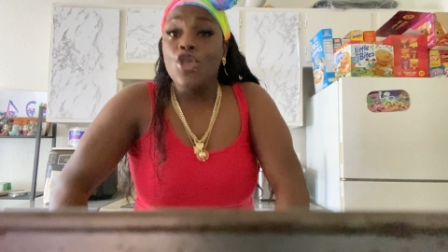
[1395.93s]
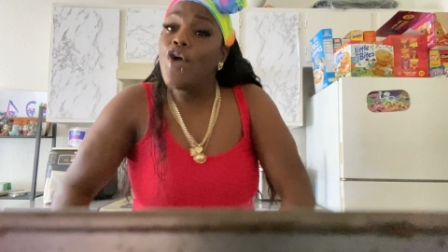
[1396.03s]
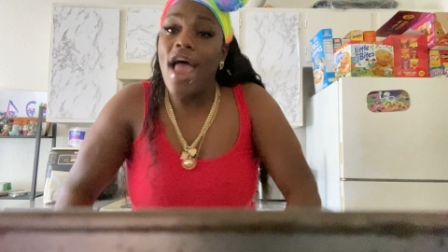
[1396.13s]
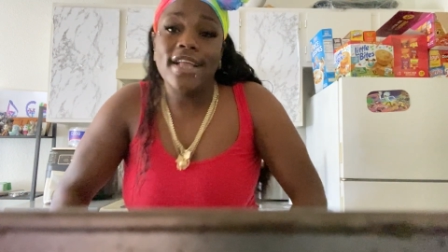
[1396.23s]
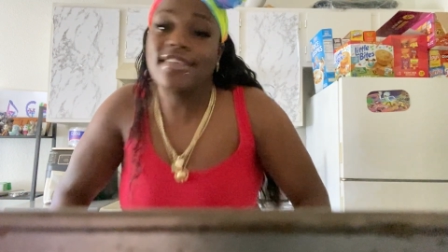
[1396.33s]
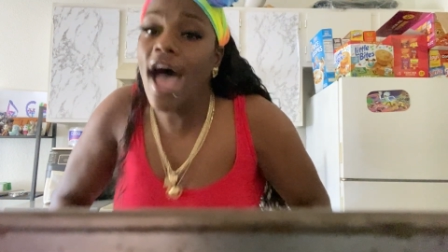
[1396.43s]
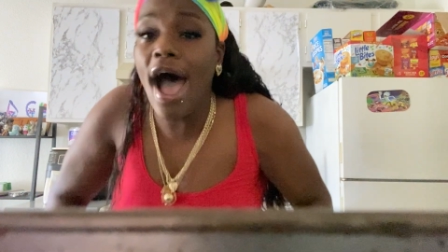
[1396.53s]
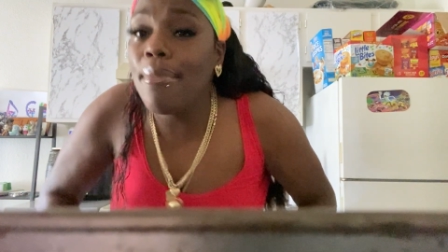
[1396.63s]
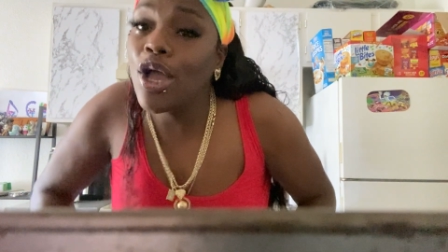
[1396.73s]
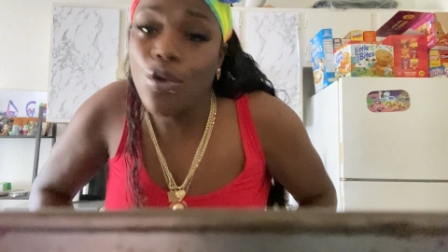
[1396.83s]
you got a
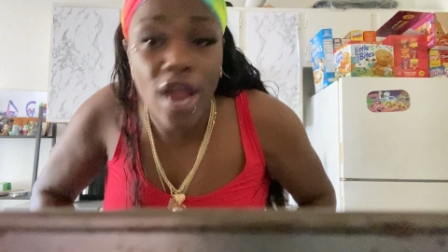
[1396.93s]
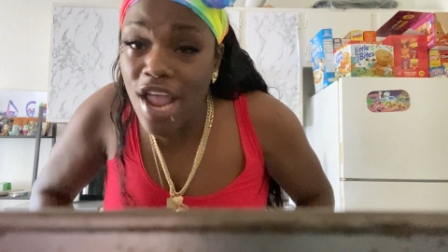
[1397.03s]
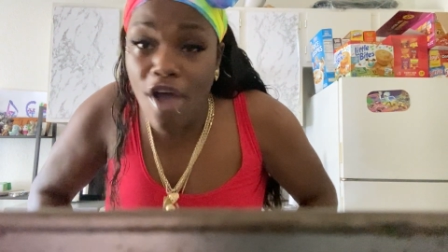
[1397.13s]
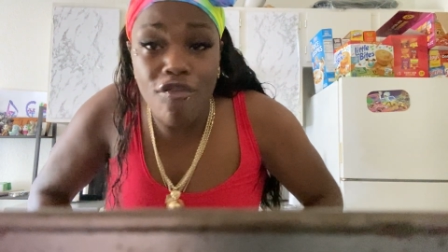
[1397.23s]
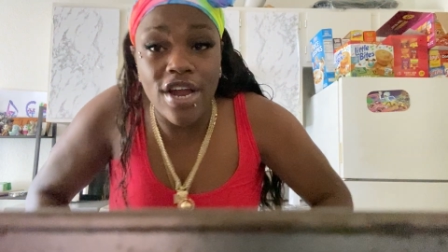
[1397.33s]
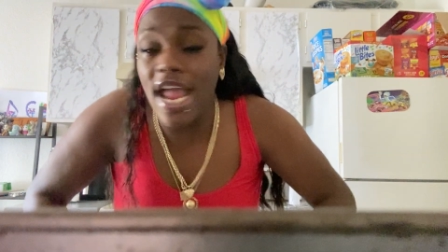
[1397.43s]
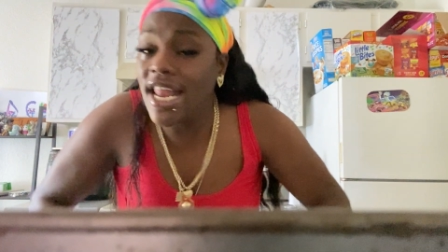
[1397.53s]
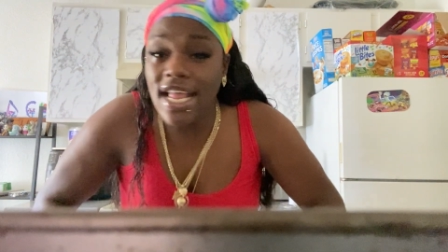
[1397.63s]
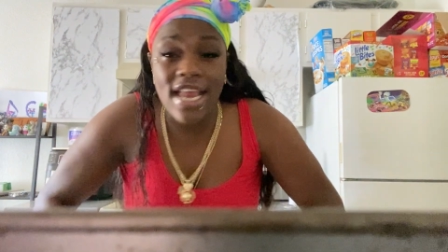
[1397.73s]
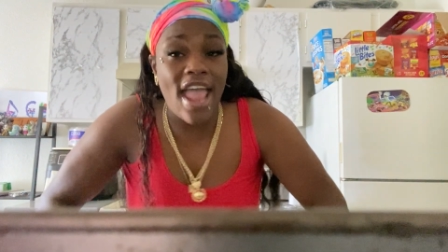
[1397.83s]
time to grieve over
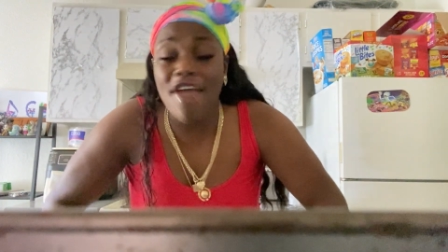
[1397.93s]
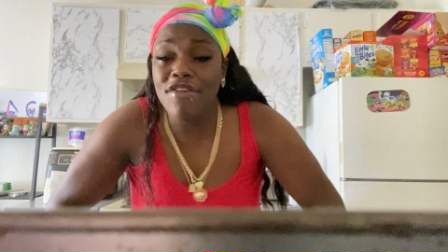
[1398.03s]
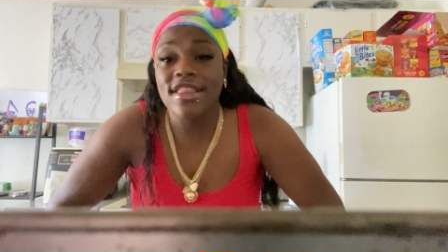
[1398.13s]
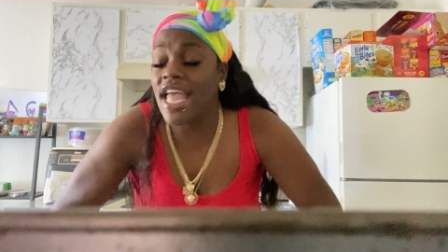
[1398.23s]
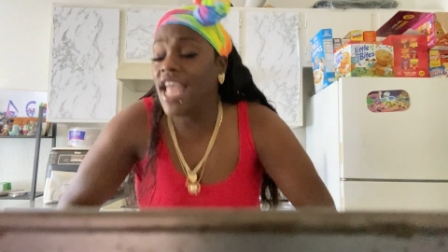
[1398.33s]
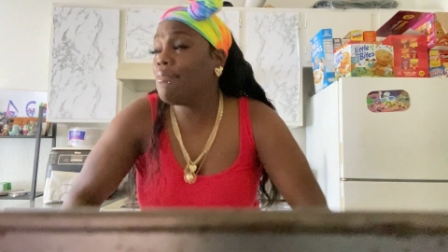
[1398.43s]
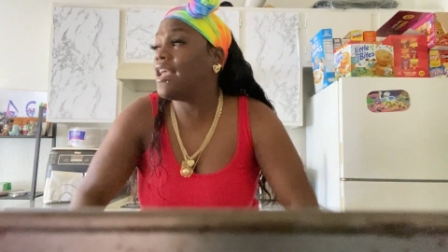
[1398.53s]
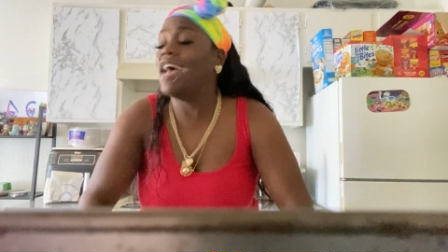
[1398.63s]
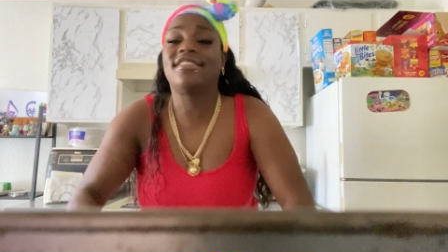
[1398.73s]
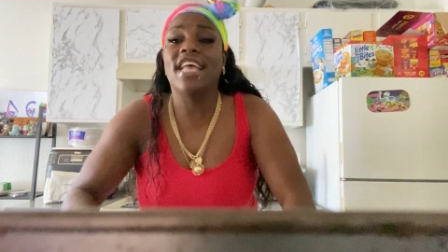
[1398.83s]
any and everything
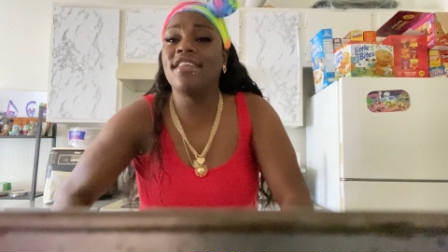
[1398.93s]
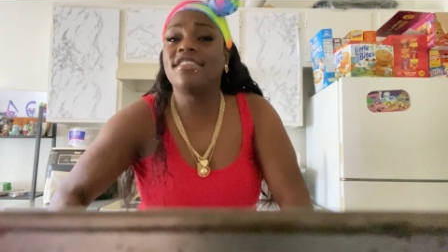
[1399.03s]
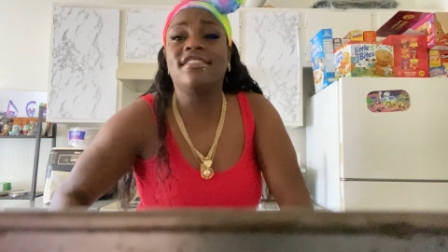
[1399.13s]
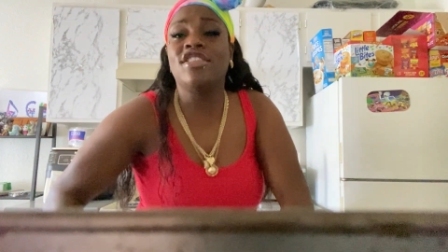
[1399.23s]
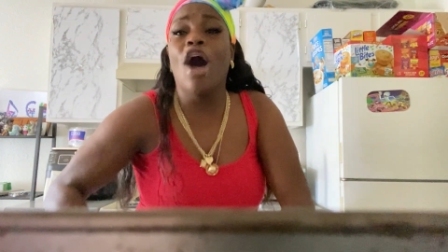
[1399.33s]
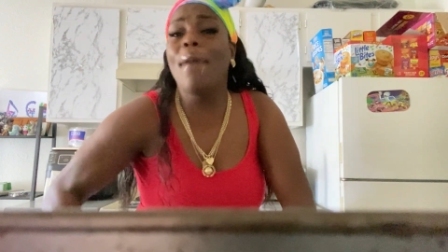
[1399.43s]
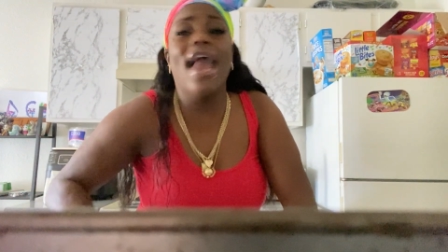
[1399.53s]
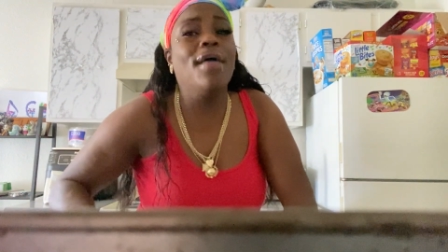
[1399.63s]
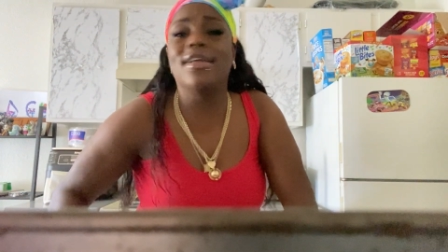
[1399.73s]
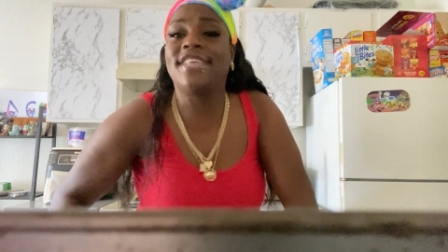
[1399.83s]
because
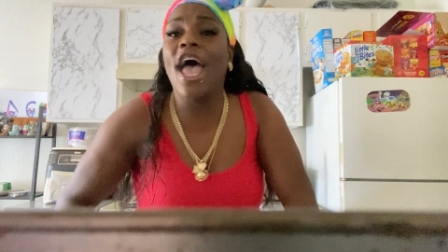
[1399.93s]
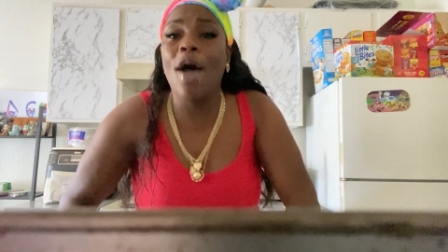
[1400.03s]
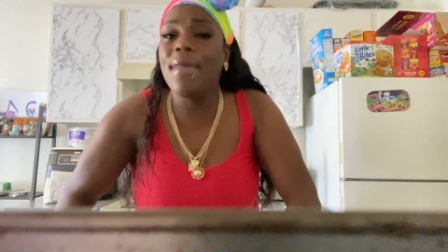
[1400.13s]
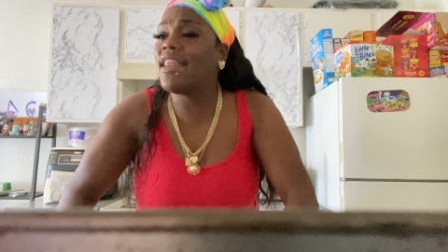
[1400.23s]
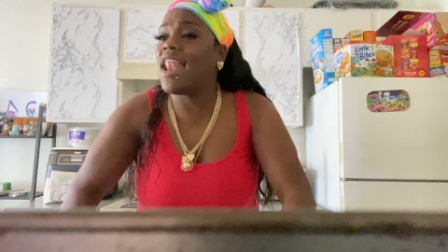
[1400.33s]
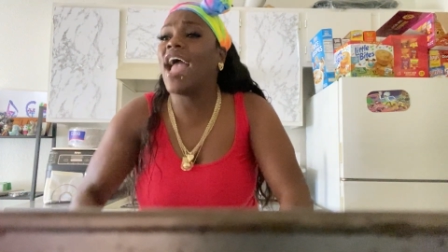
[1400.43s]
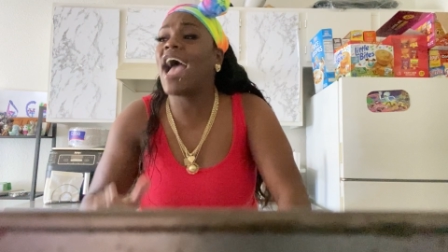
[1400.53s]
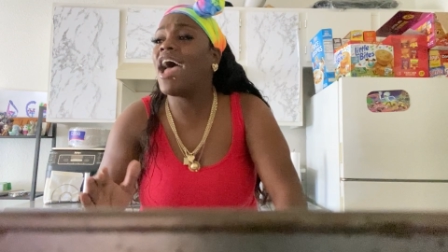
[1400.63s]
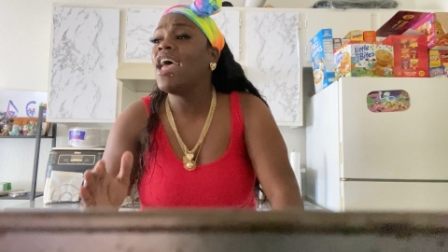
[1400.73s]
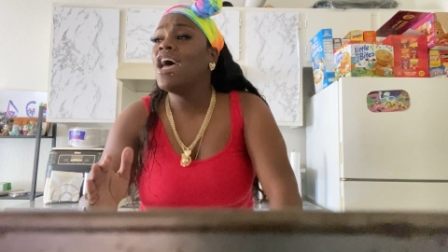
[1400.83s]
nobody would tell me that I
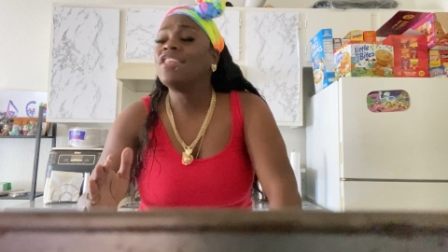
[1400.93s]
got